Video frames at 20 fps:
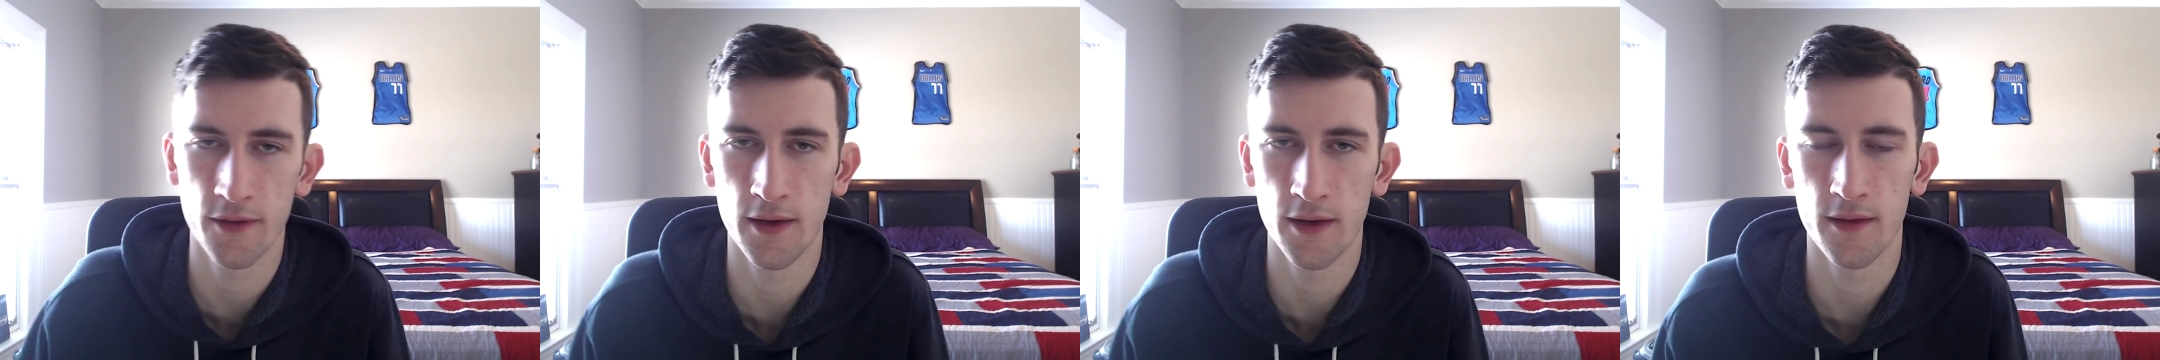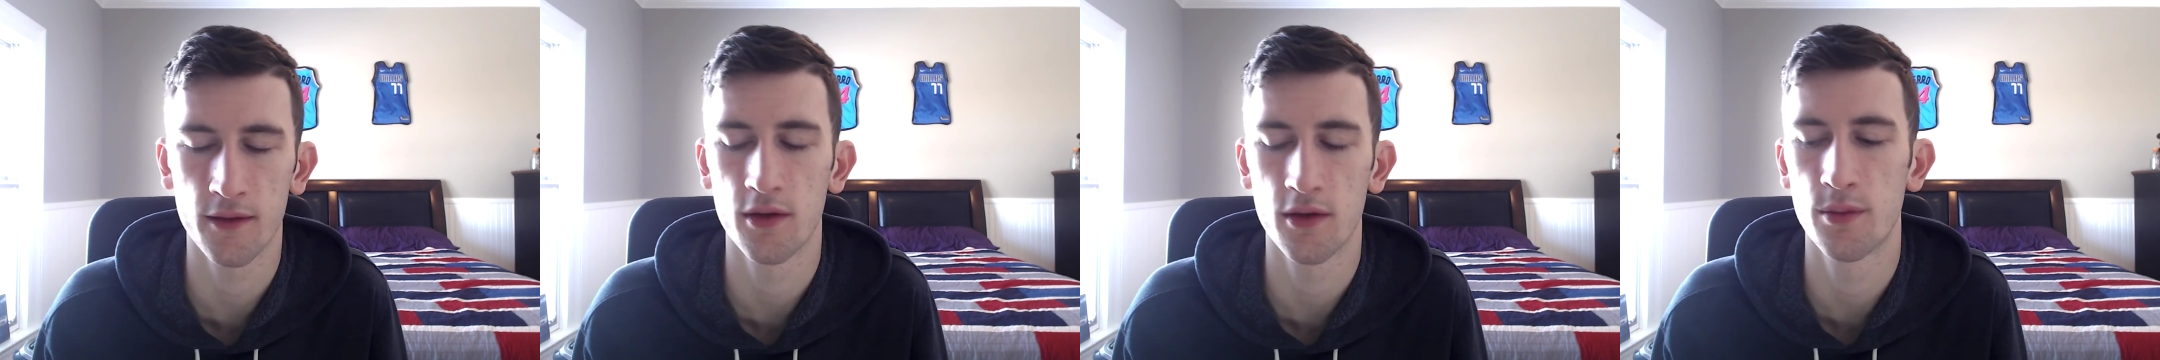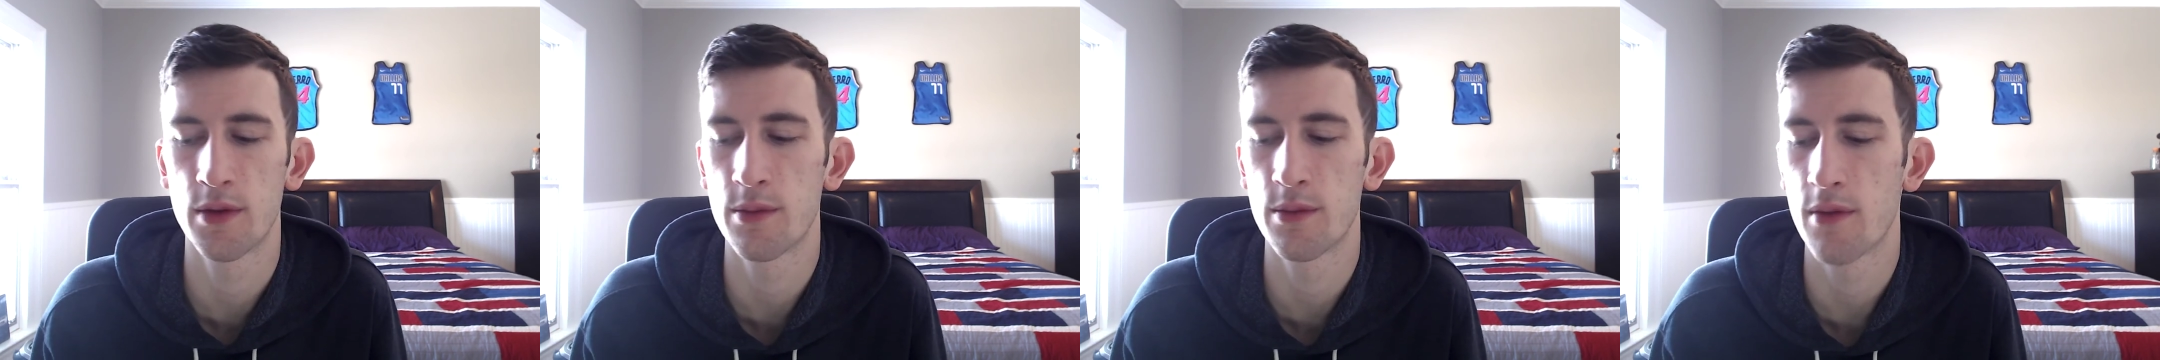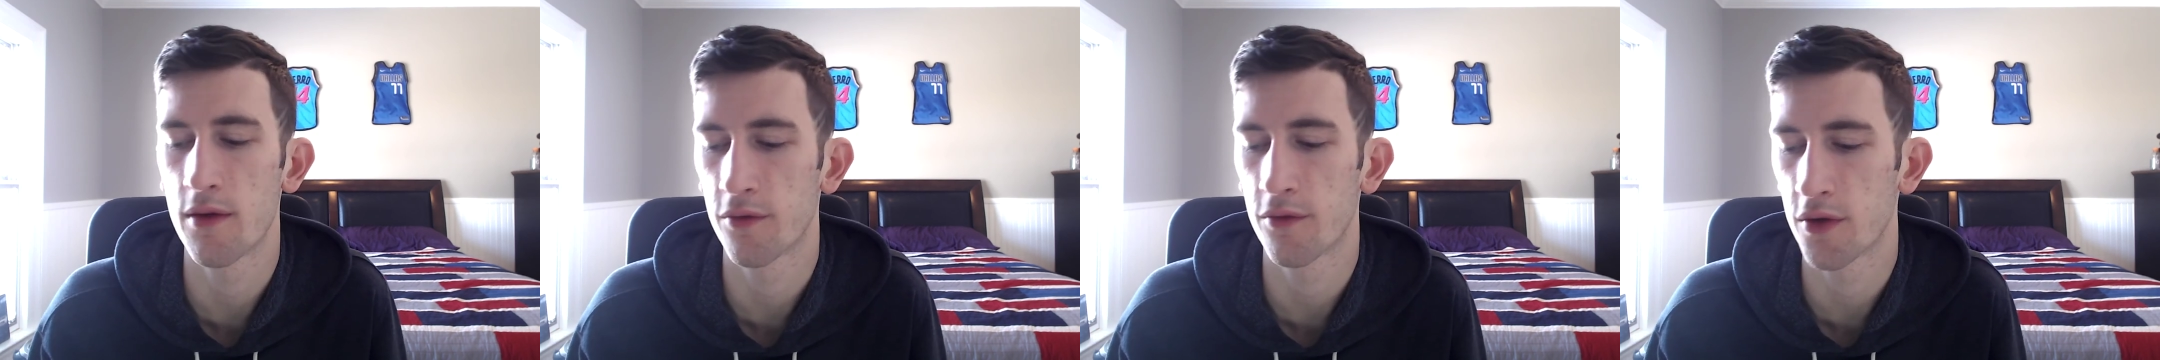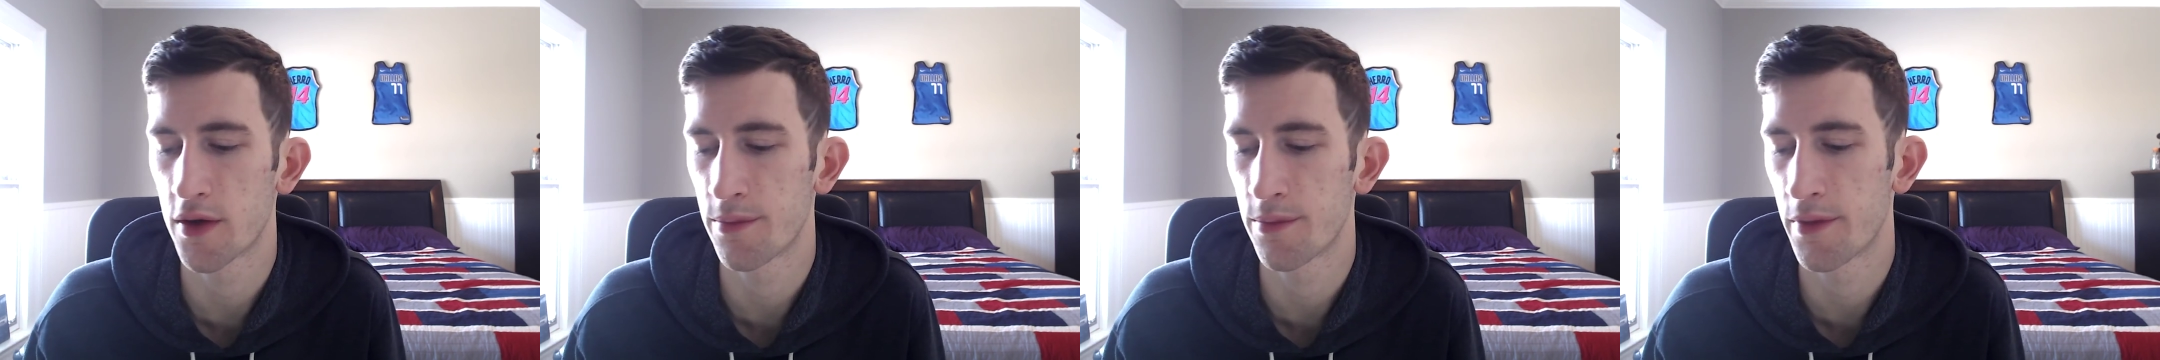and that's going to be my
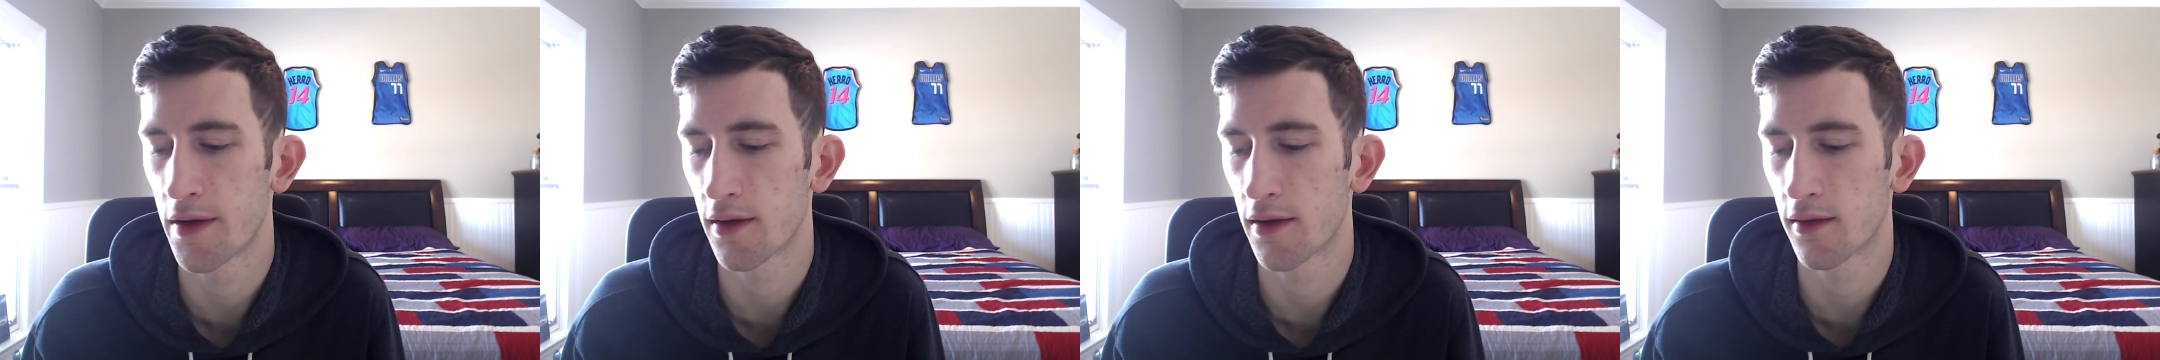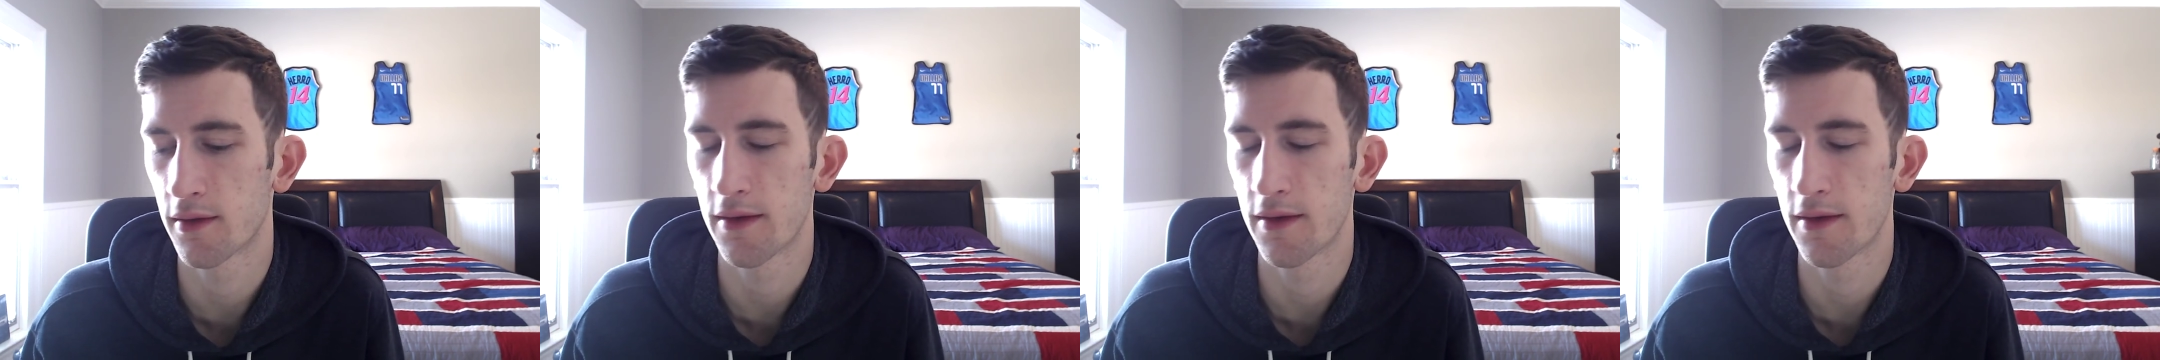free pick.